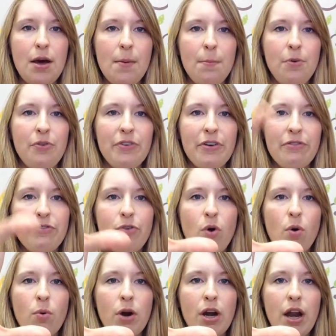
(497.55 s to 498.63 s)
move it
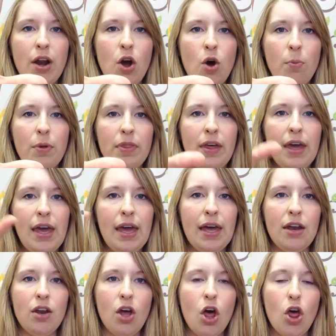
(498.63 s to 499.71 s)
forward and open the
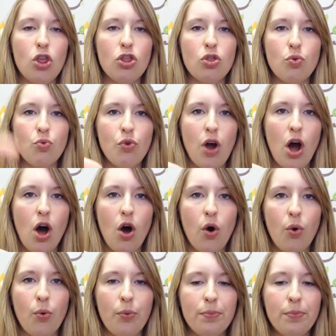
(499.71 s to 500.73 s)
hand. Throw.